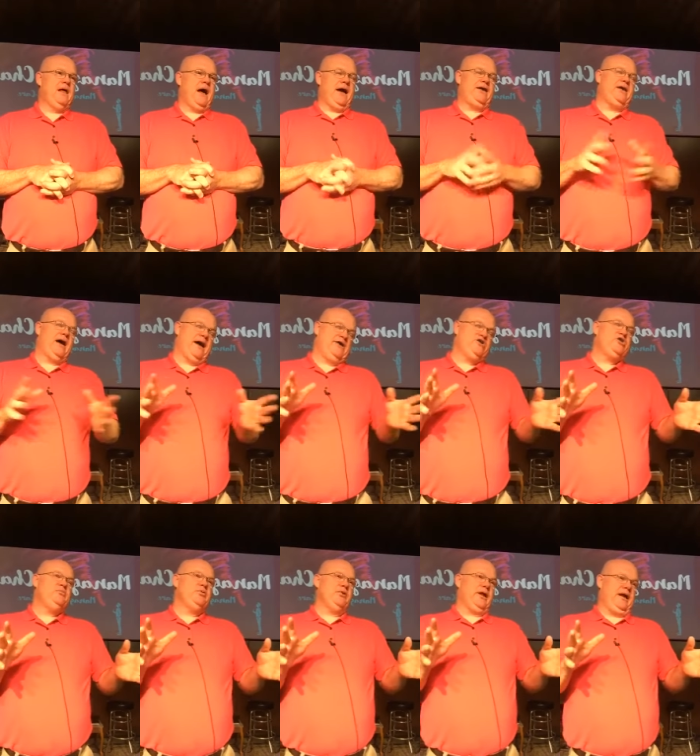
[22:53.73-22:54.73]
I, I
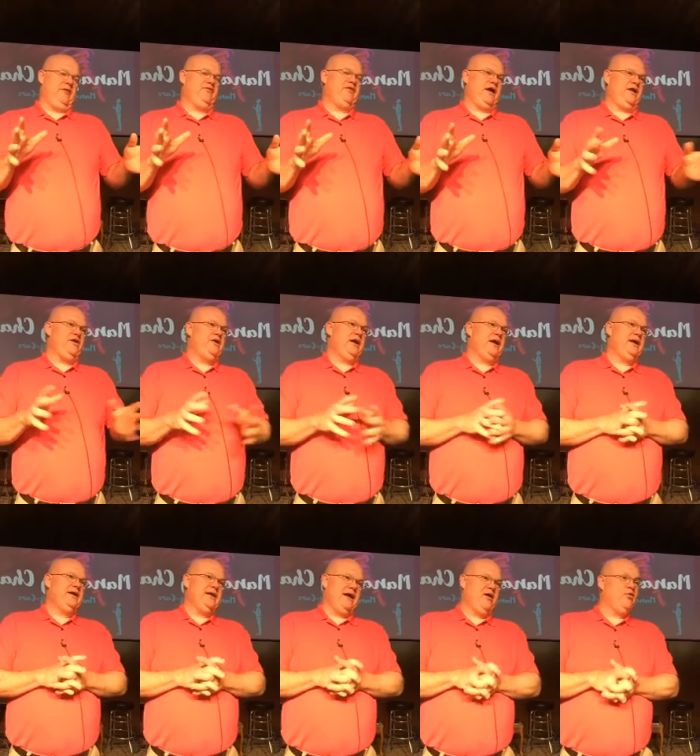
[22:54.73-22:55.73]
do believe that you need
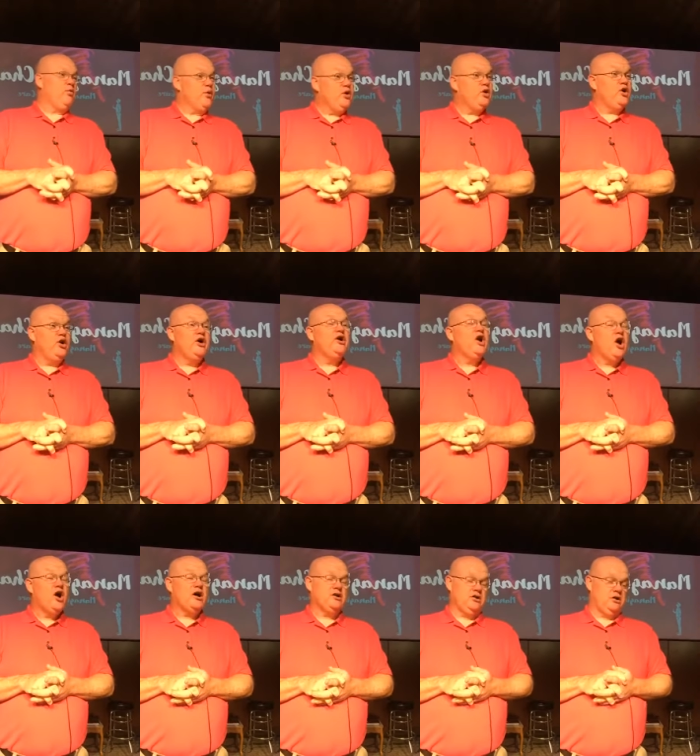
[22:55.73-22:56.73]
to take a real good
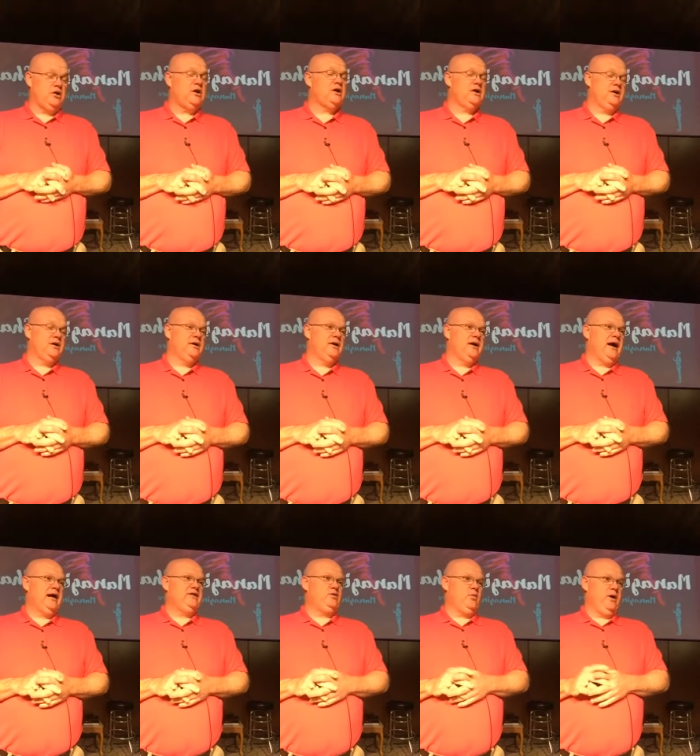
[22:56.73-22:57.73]
hard look
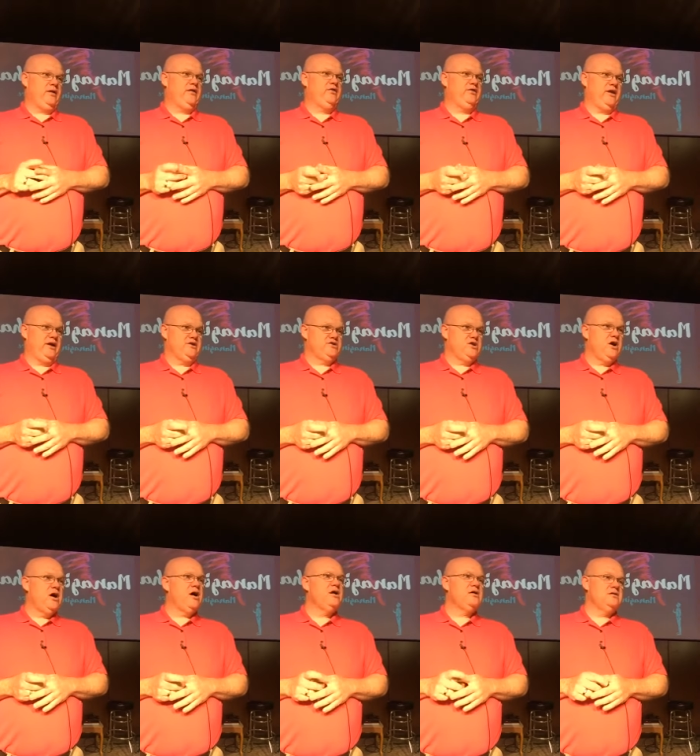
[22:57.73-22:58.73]
at the way that things
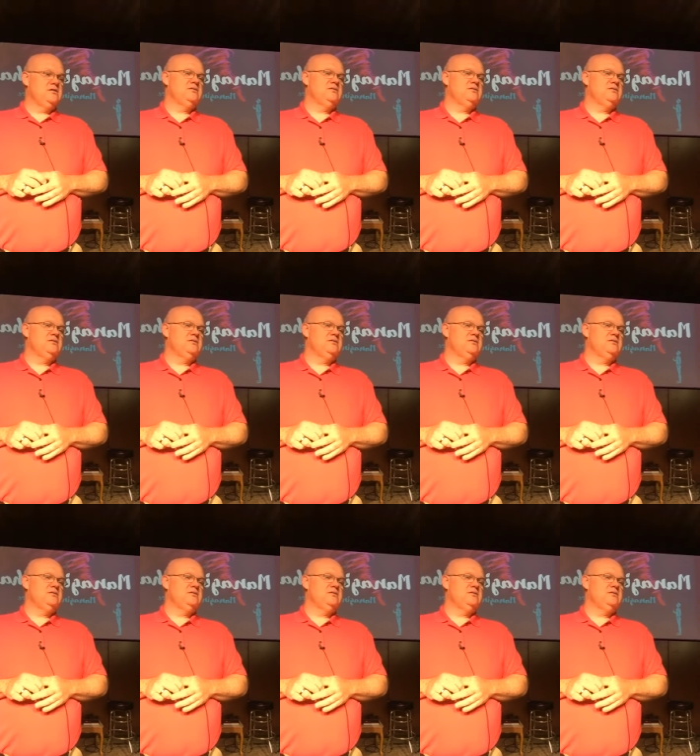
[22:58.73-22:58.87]
are.